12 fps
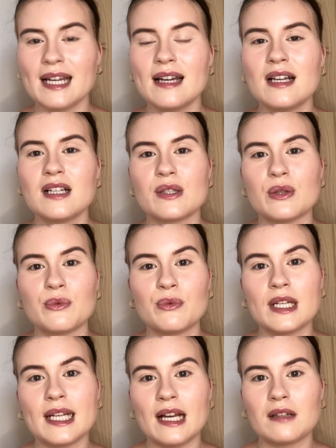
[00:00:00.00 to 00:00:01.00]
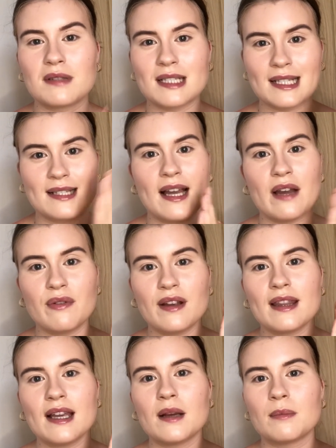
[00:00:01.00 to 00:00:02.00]
so it really helps to set
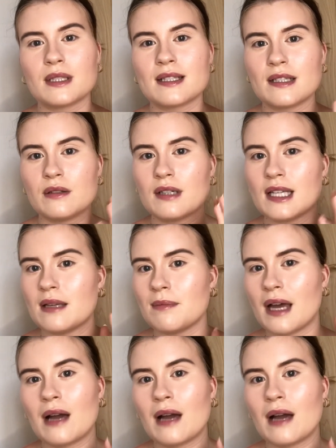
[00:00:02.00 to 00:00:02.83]
everything but still keep that